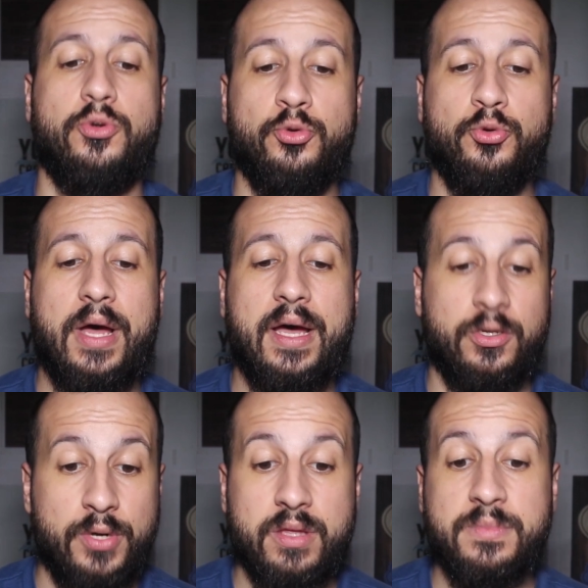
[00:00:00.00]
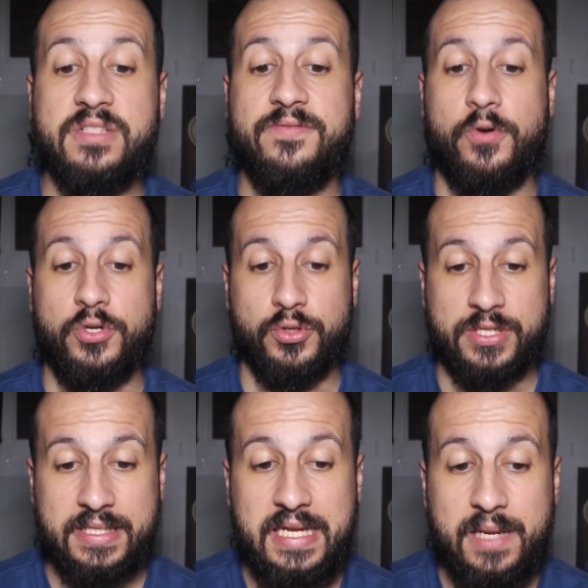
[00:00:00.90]
rhythms for your
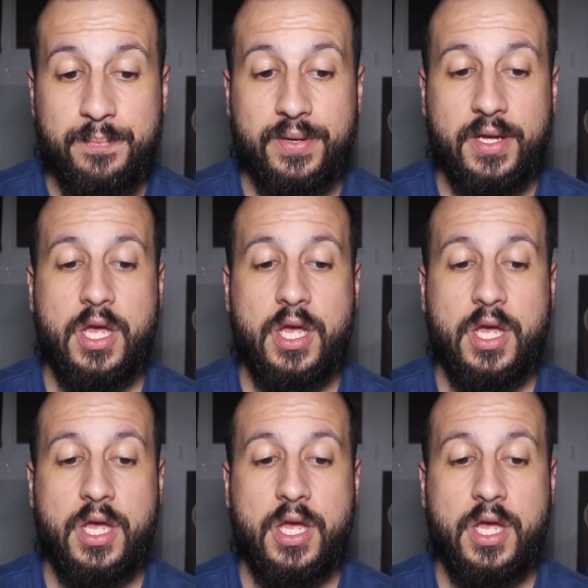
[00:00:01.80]
sleep,